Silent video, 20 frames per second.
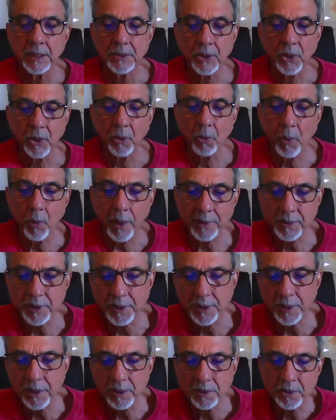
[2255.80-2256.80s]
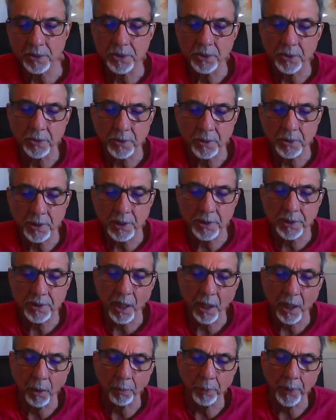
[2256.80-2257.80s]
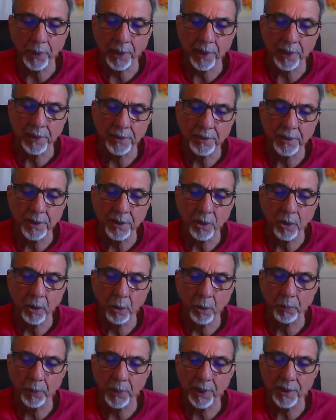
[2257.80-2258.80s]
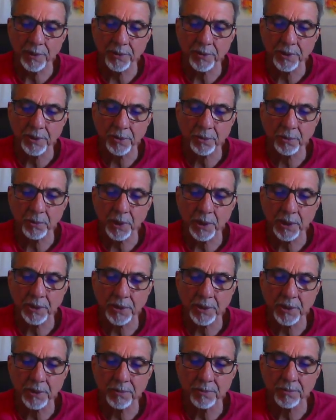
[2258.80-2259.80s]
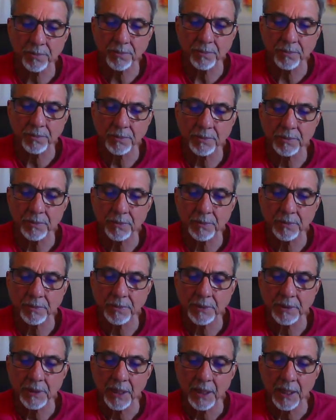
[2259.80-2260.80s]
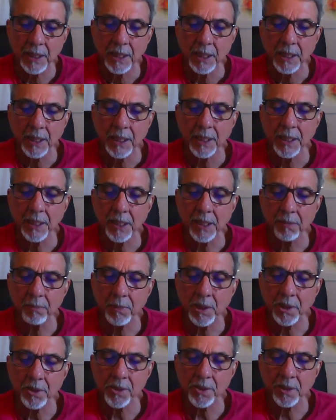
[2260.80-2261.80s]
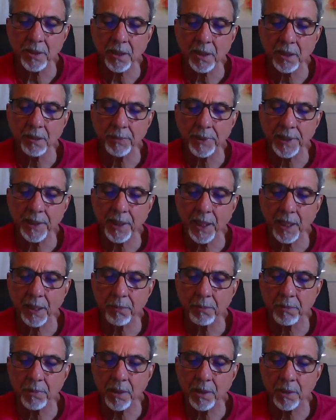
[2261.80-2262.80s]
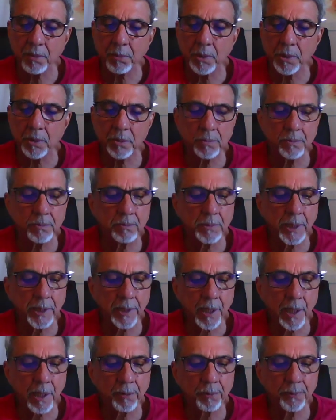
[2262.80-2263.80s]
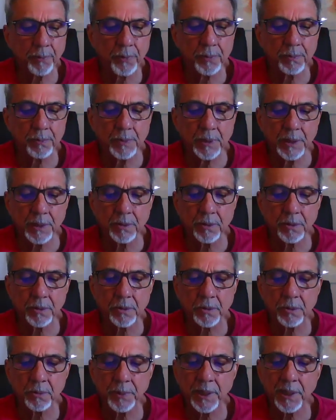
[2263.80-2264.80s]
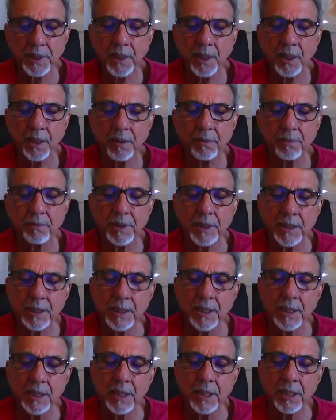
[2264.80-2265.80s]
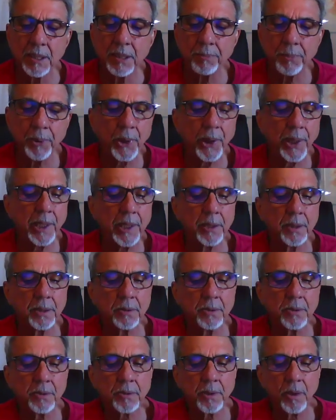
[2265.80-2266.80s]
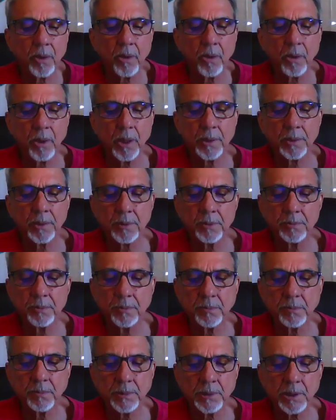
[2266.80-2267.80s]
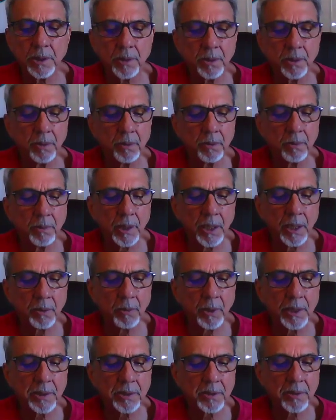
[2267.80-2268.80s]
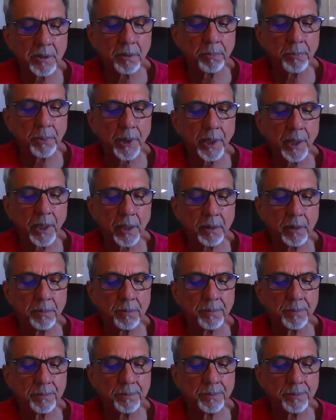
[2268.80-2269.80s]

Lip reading: So once he understood his helpless and hopeless situation, he immediately became humble enough to begin praying to the Lord, And what is the prayer?